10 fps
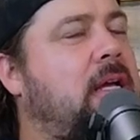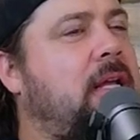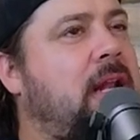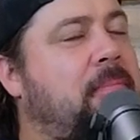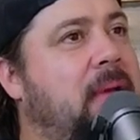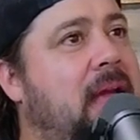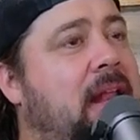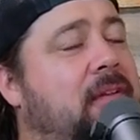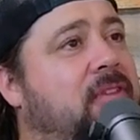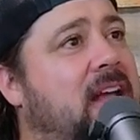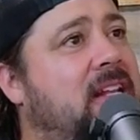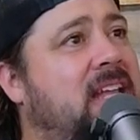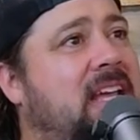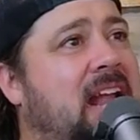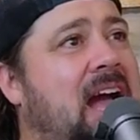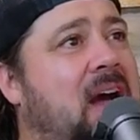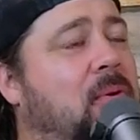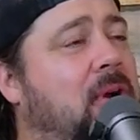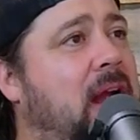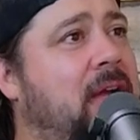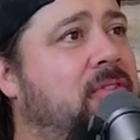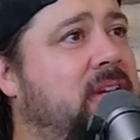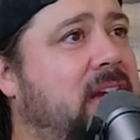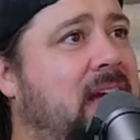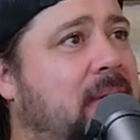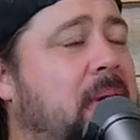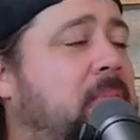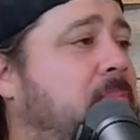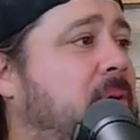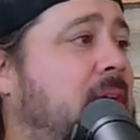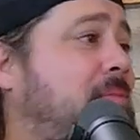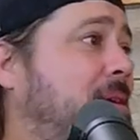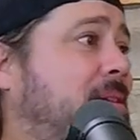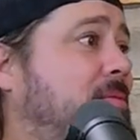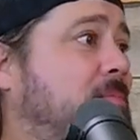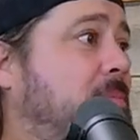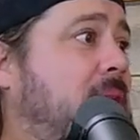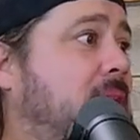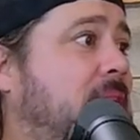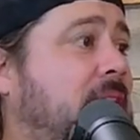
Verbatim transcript: Mm-hmm. man, if I had to take an hour every time, I'd be pissed. I'd rather a minute.